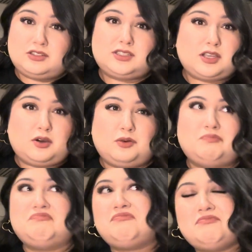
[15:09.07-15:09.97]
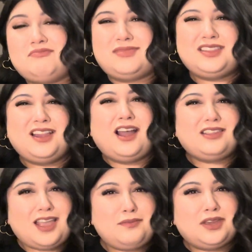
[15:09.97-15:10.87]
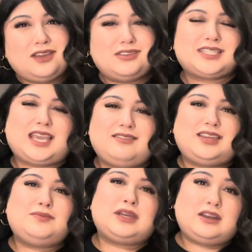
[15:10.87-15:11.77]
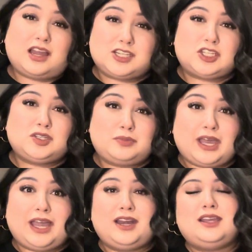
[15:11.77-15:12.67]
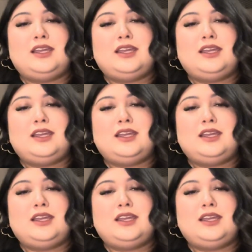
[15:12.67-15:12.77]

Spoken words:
So not that big of a saving, but not too bad.